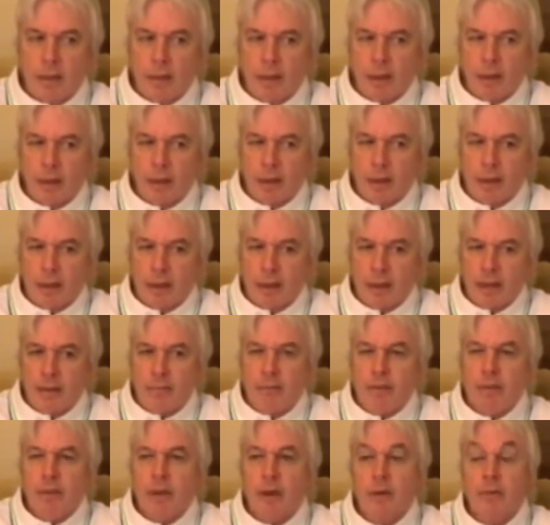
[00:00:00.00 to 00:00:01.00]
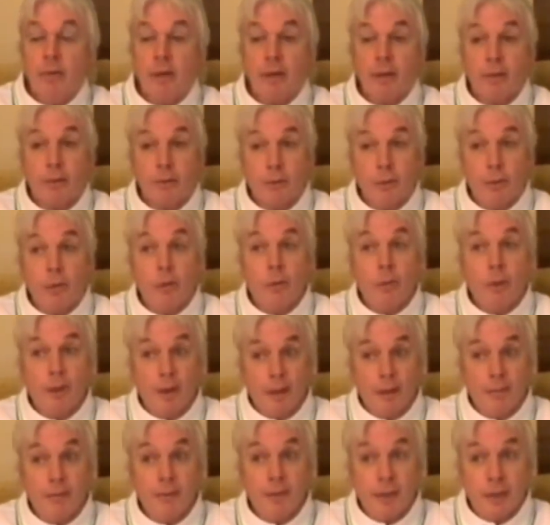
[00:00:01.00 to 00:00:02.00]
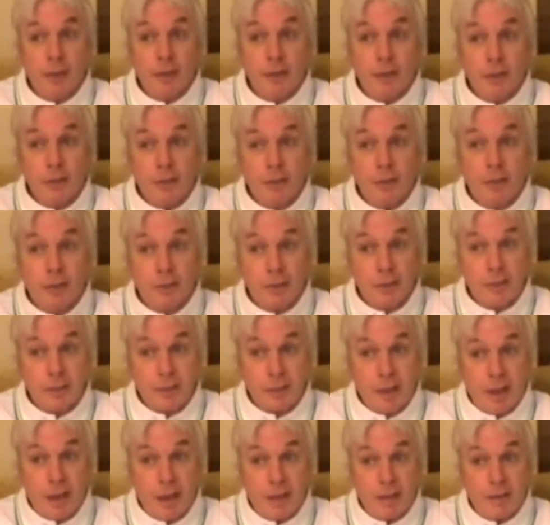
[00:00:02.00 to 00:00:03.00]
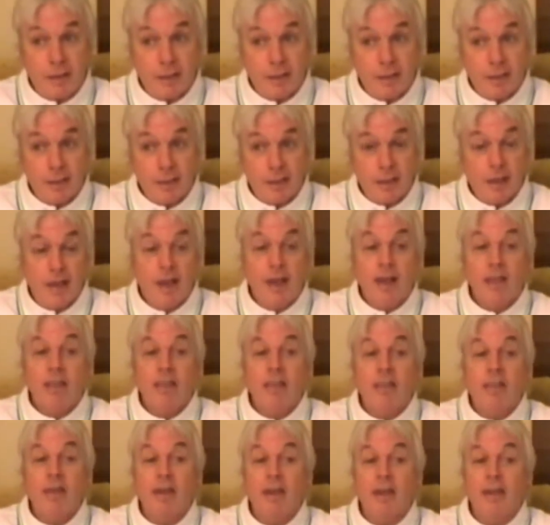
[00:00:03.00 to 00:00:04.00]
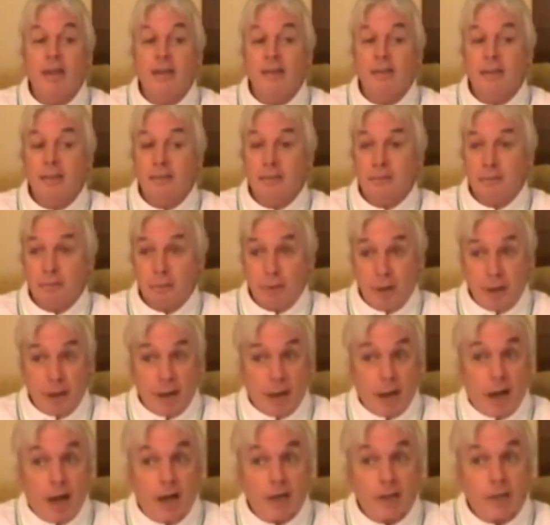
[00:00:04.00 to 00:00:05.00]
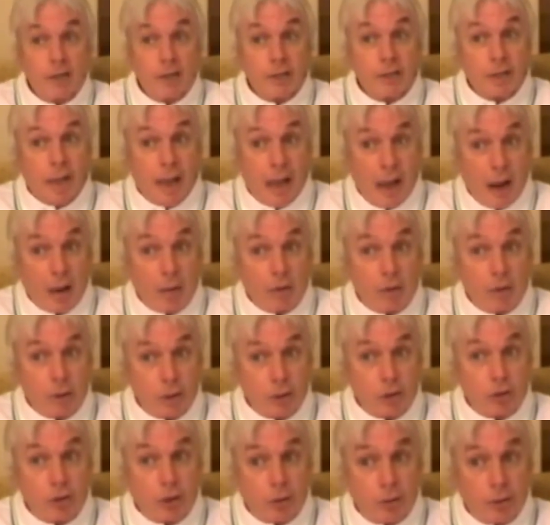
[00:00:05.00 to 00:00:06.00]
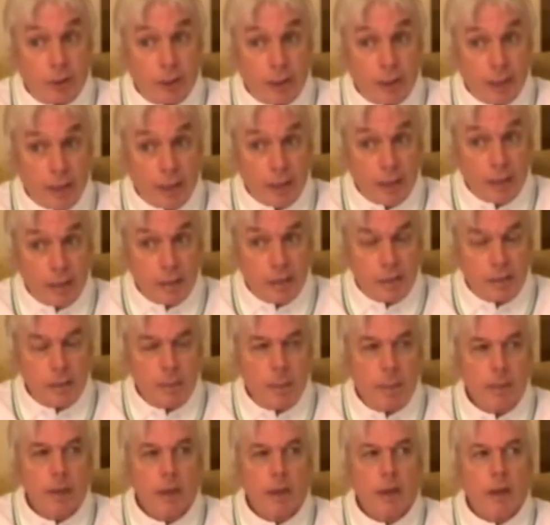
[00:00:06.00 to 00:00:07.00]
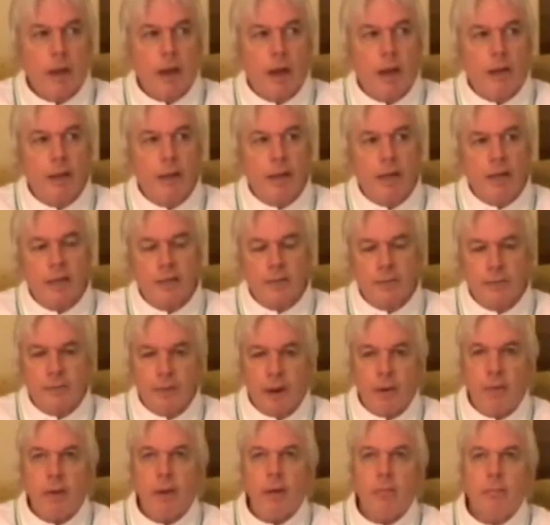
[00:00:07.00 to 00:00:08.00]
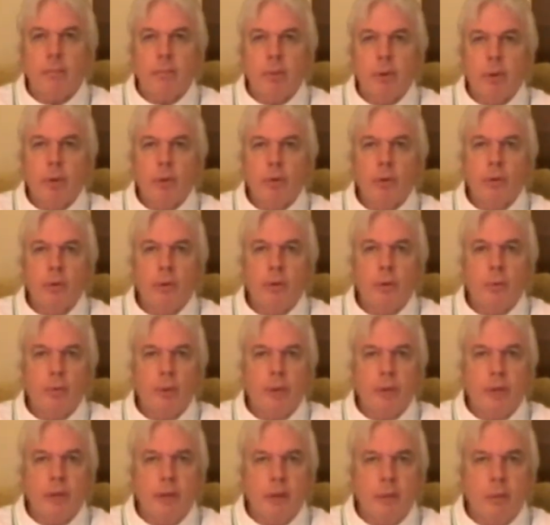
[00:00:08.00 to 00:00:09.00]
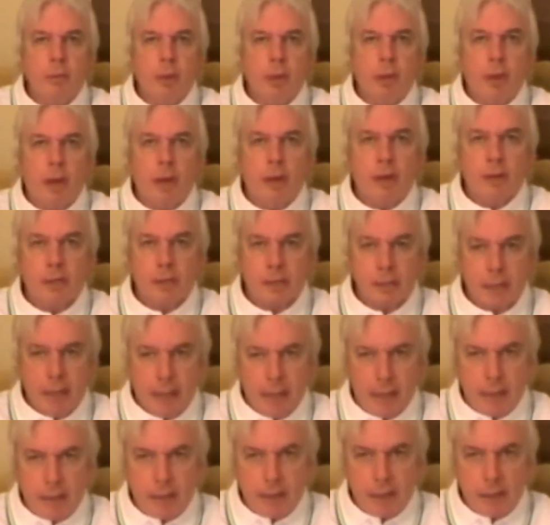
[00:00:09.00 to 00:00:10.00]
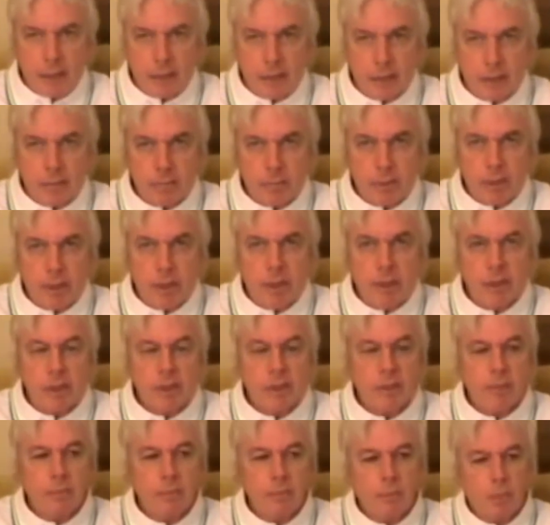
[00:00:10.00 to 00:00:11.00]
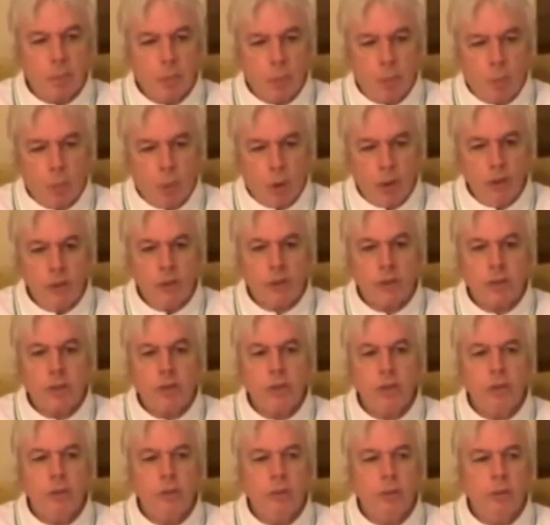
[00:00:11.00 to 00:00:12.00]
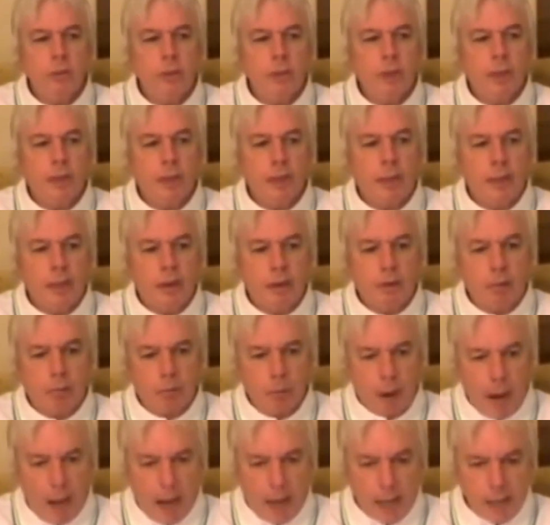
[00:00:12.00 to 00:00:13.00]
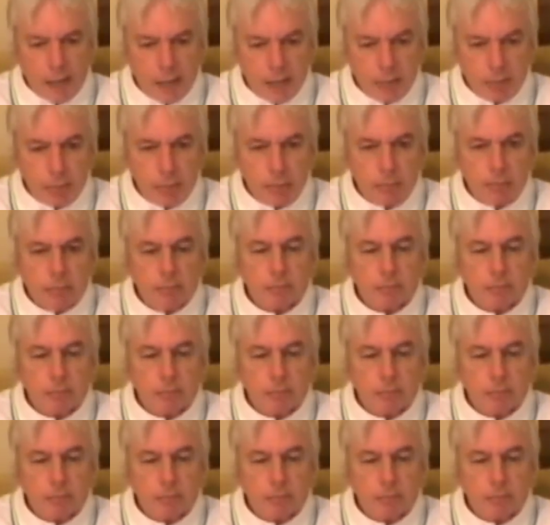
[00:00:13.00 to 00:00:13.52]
that even though they thought we lived in a controlled society, they didn't realize just how controlled it is. And it's very important that we understand this, because once you grasp